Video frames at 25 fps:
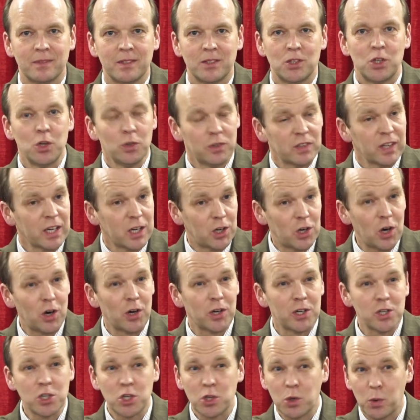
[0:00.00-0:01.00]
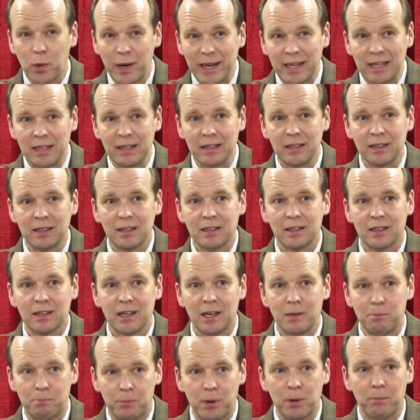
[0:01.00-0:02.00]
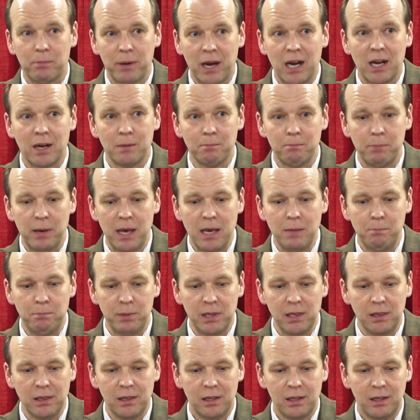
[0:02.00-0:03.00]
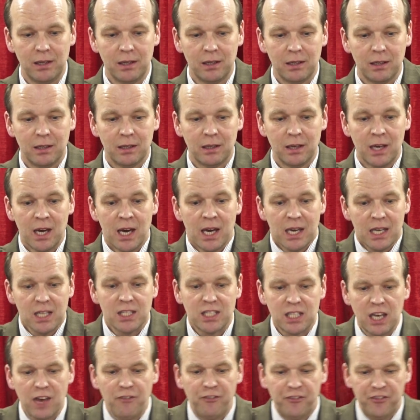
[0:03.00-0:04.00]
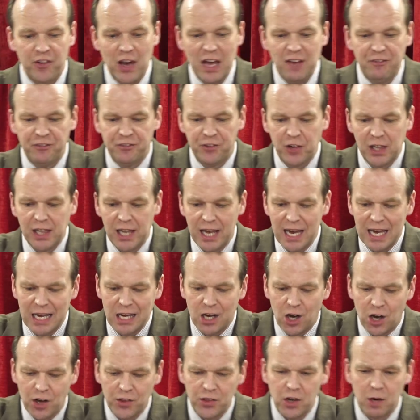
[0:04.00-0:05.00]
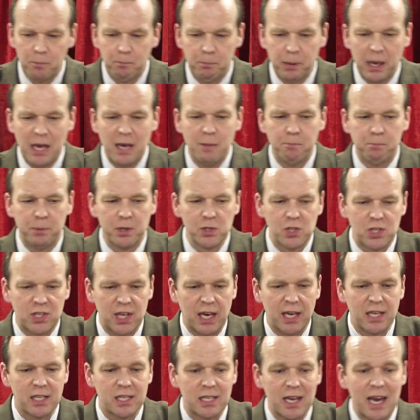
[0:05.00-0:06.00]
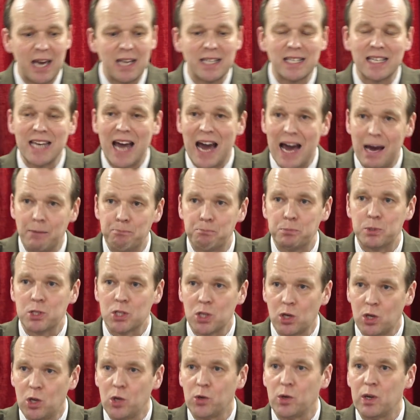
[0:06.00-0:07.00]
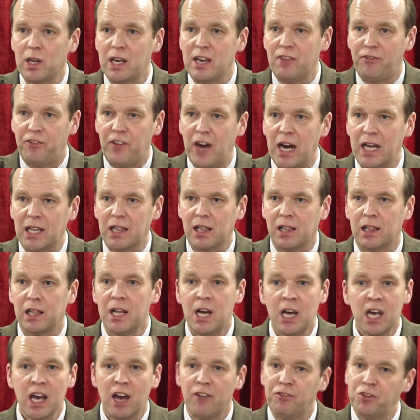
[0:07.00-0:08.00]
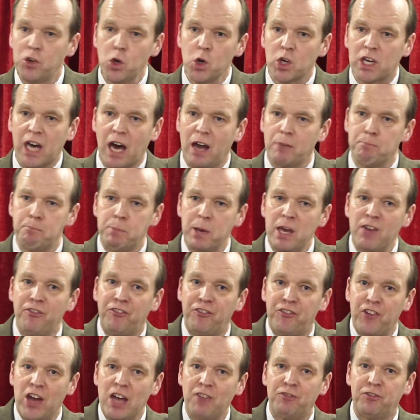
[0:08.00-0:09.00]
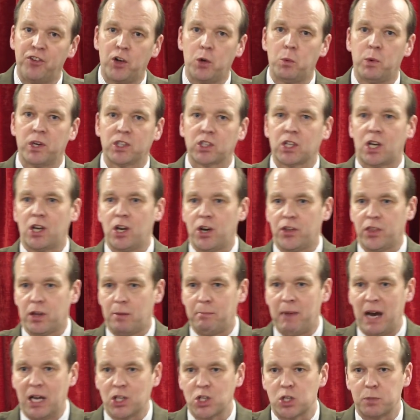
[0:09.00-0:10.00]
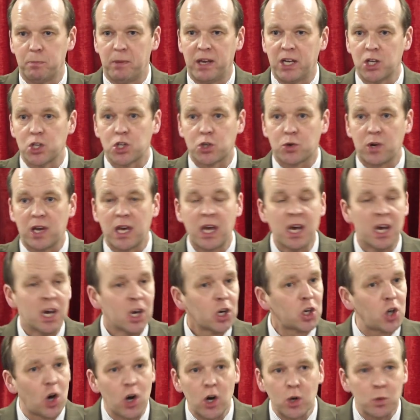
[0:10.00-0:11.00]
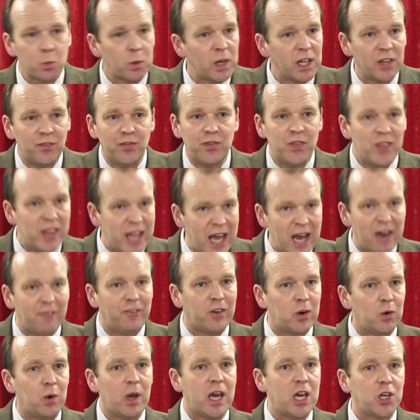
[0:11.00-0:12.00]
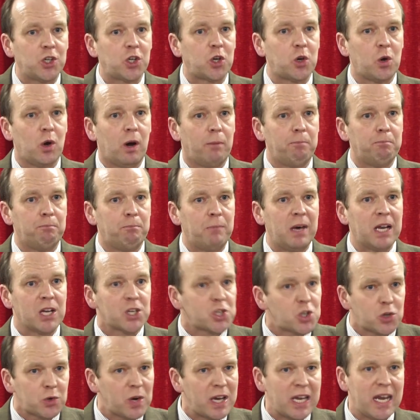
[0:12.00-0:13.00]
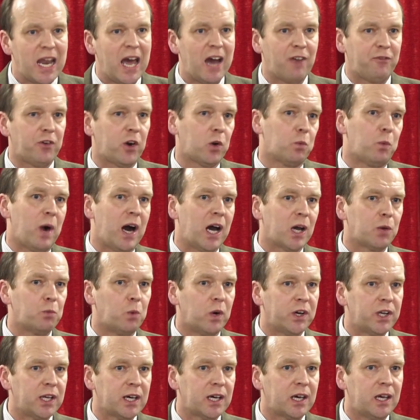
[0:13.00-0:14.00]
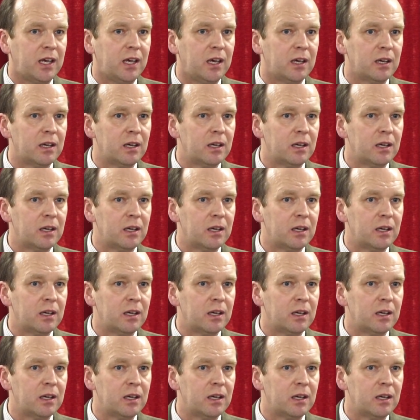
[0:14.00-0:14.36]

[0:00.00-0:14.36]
Do you think God is quick in preparing people you see, faithful in other people's things is absolutely vital. If you can't be faithful with another man's ministry, God will never raise you up. Ministry never, why would He?